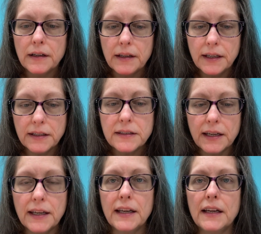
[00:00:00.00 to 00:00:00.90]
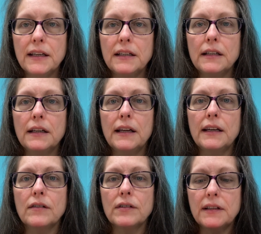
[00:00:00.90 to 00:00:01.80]
his head and
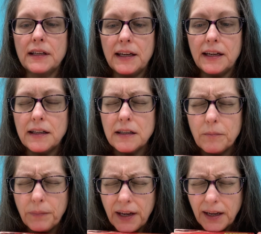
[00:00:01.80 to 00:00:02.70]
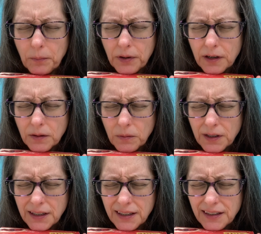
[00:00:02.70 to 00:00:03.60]
everything. And the bad part
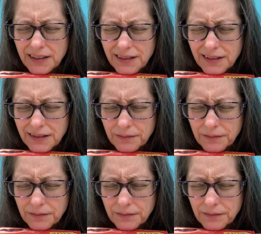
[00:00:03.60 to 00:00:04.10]
was